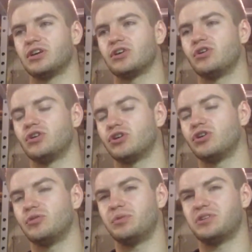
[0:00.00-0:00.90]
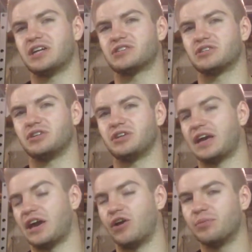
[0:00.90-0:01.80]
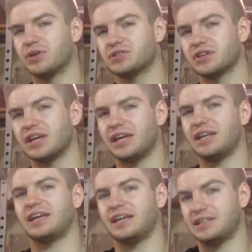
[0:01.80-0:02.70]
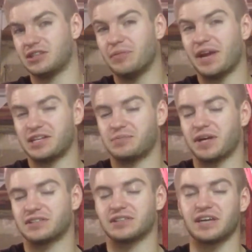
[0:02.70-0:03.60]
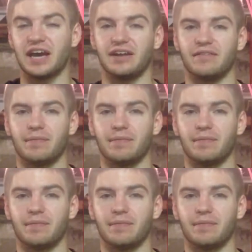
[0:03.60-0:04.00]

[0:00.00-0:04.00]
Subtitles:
Could it potentially help us? And in some aspects it can.